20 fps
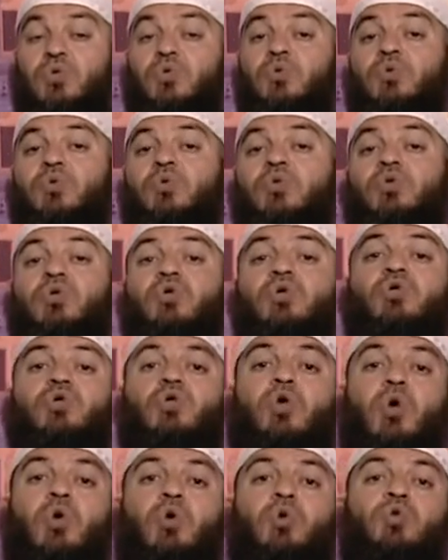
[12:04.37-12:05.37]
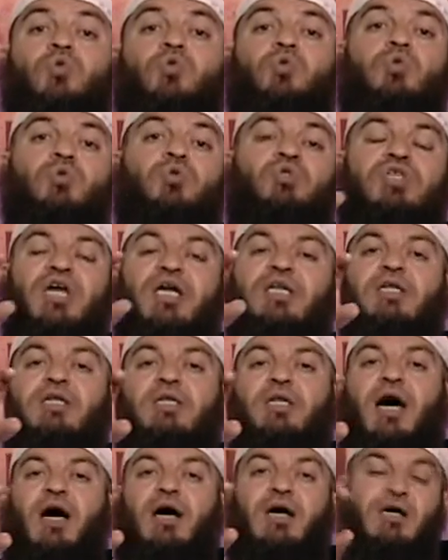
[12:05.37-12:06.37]
To go to
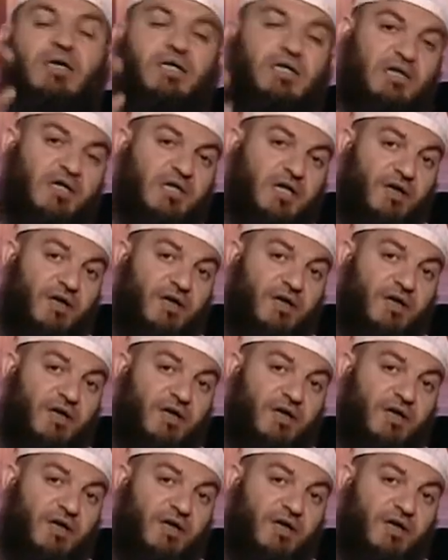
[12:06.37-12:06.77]
Jannah